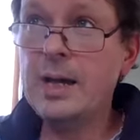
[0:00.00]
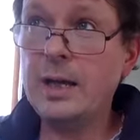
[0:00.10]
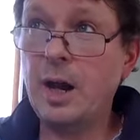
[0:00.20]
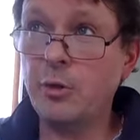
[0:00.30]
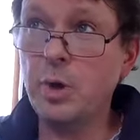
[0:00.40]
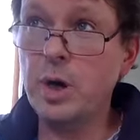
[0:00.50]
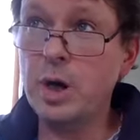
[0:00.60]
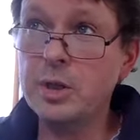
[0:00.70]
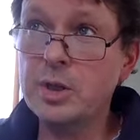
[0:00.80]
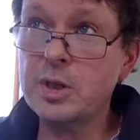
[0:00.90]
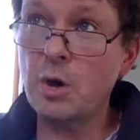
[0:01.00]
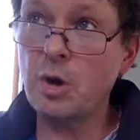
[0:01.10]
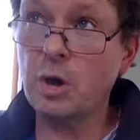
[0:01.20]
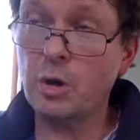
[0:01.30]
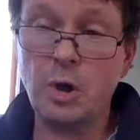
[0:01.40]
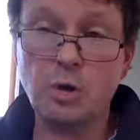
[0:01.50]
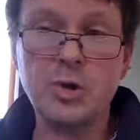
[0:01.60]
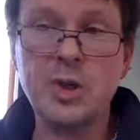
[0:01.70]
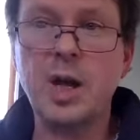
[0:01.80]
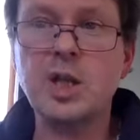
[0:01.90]
in other words, a lot of
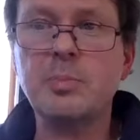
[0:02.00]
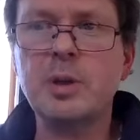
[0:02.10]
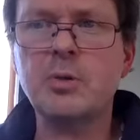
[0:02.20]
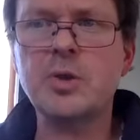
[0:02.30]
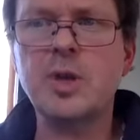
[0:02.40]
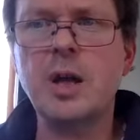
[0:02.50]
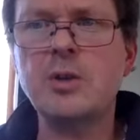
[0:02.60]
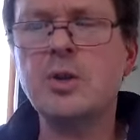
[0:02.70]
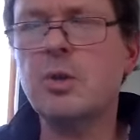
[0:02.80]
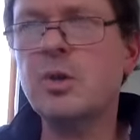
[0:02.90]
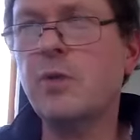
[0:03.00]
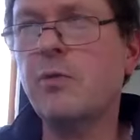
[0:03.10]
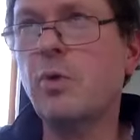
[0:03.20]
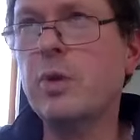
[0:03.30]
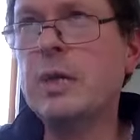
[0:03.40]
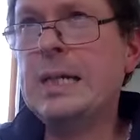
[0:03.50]
social science, political science, so on and so forth,